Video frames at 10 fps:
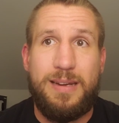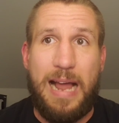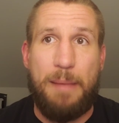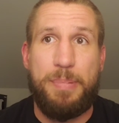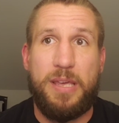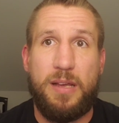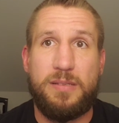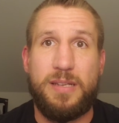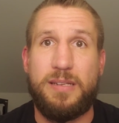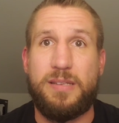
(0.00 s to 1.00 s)
not
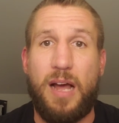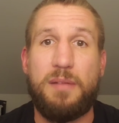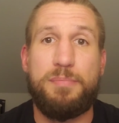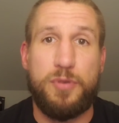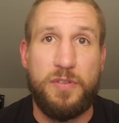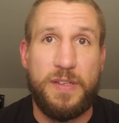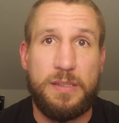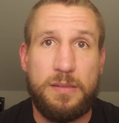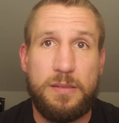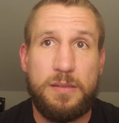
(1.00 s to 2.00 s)
because it is
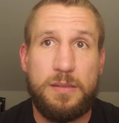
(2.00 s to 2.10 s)
unproven,